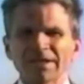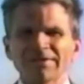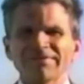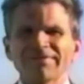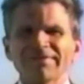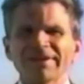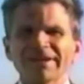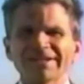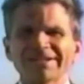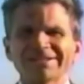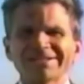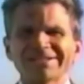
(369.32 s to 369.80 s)

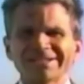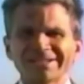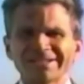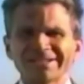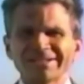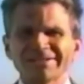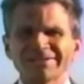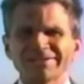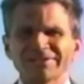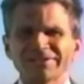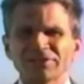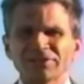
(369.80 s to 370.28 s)
fast is
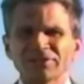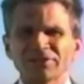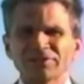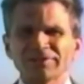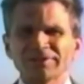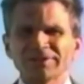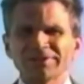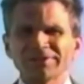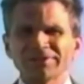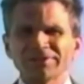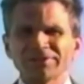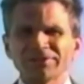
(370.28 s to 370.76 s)
the new
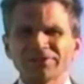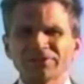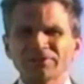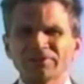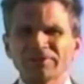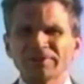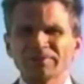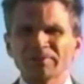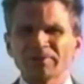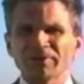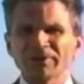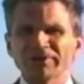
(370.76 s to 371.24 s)
Isuzu
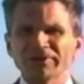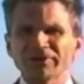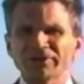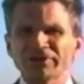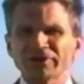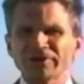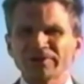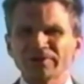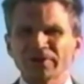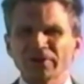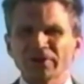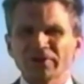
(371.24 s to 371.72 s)
Impulse
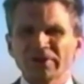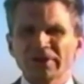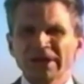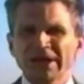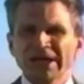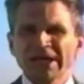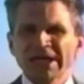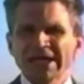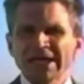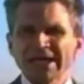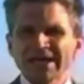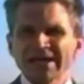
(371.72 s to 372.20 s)
Turbo?
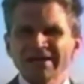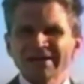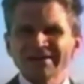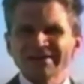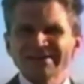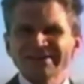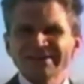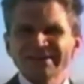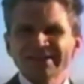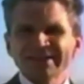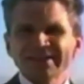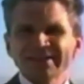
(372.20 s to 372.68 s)
How
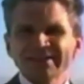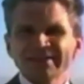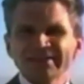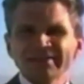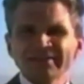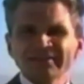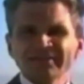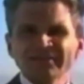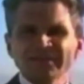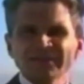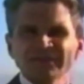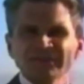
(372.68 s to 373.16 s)
does
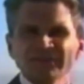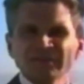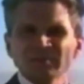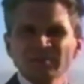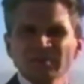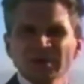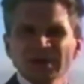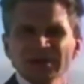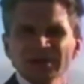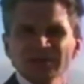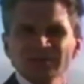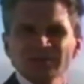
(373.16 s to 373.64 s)
950
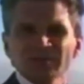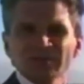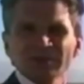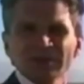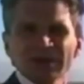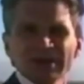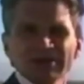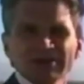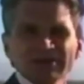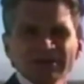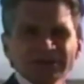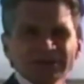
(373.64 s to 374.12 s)
miles per
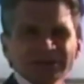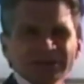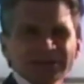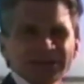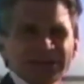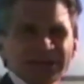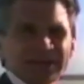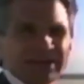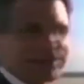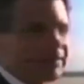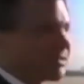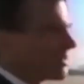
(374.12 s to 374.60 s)
hour
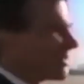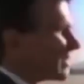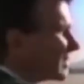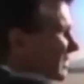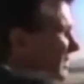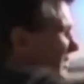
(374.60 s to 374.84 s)
sound?